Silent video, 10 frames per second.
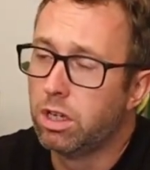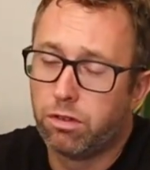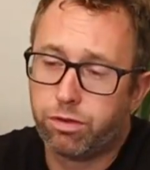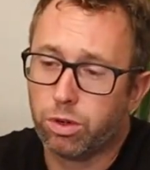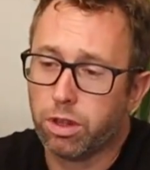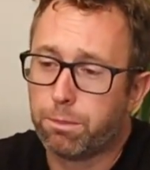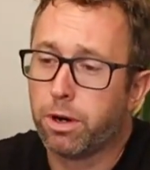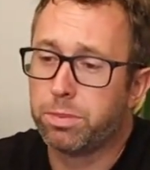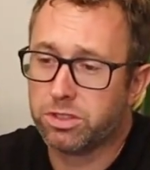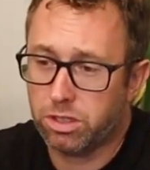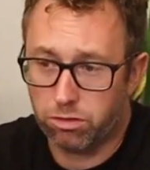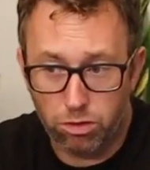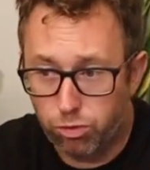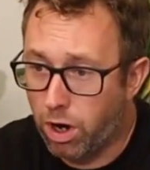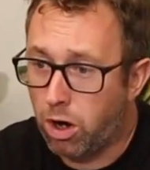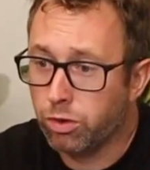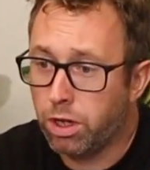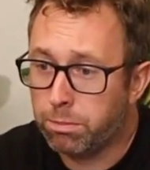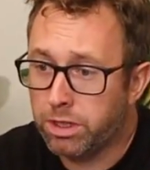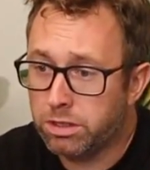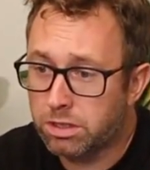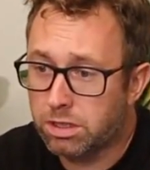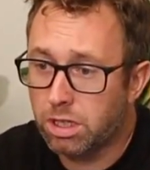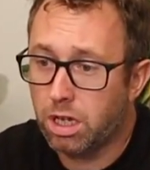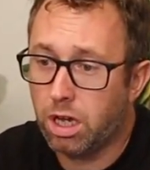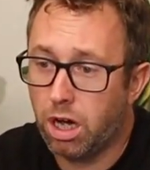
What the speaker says: for the purpose of round numbers.